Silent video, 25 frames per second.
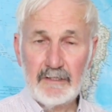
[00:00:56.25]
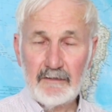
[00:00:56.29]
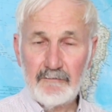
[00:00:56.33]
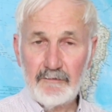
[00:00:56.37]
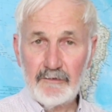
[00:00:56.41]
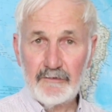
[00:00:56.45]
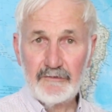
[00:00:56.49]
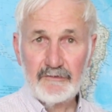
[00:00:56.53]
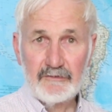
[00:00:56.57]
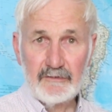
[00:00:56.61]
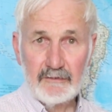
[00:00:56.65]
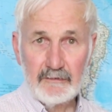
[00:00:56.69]
give
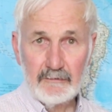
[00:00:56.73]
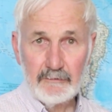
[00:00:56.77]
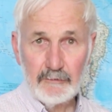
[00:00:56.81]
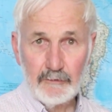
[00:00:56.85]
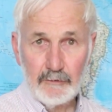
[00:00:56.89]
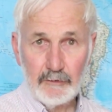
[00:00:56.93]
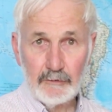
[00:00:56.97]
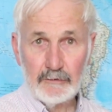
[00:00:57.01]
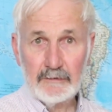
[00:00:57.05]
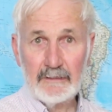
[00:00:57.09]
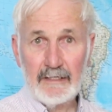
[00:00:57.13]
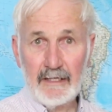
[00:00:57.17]
us
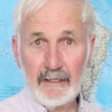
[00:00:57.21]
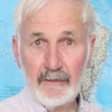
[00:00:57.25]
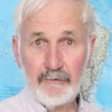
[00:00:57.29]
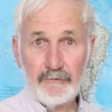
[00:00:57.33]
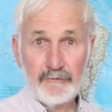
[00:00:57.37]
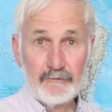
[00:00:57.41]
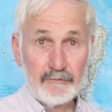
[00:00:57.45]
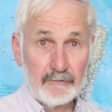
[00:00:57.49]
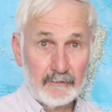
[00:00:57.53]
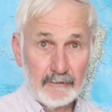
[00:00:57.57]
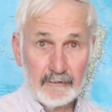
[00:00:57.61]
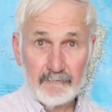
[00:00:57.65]
good
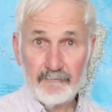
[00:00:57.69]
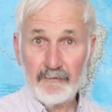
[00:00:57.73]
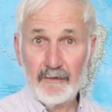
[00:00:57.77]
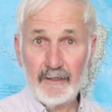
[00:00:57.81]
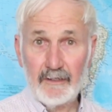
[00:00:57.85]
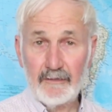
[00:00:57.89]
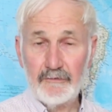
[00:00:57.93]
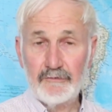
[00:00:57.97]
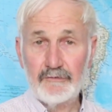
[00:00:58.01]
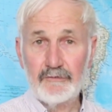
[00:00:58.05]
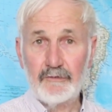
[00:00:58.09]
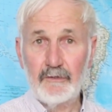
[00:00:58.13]
counsel
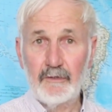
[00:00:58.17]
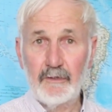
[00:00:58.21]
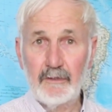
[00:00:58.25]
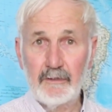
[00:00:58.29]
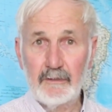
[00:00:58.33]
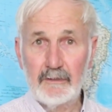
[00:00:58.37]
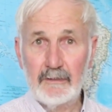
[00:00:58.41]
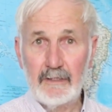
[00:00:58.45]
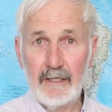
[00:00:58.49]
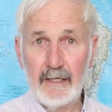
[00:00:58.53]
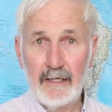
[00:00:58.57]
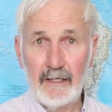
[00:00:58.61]
advice
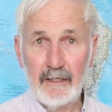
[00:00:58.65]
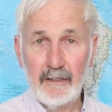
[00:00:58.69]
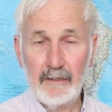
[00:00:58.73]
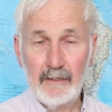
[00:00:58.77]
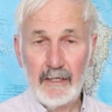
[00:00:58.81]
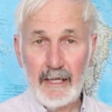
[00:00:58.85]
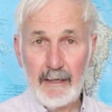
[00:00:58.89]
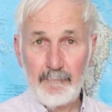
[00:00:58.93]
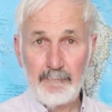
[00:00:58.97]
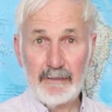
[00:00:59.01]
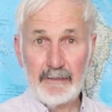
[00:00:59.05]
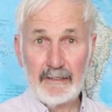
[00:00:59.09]
on
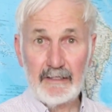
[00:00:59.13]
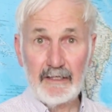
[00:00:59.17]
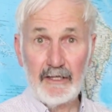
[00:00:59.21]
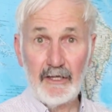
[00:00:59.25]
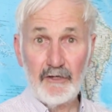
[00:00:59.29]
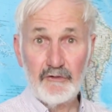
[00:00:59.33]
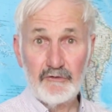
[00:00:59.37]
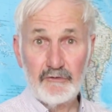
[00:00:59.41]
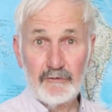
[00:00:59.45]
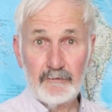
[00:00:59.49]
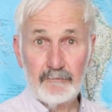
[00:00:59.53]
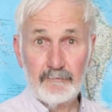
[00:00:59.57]
our
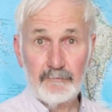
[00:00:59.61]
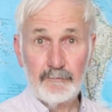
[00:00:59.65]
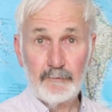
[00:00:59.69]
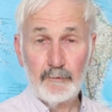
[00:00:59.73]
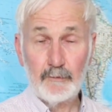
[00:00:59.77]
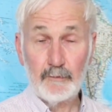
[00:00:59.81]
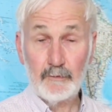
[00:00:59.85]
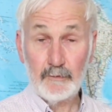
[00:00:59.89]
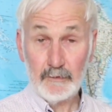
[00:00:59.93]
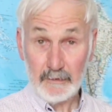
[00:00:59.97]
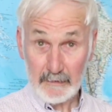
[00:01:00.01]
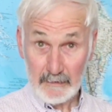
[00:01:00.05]
application
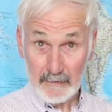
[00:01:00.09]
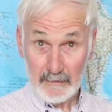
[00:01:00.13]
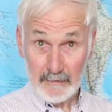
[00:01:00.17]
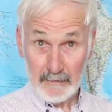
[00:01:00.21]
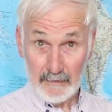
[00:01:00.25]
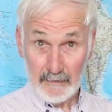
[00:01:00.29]
for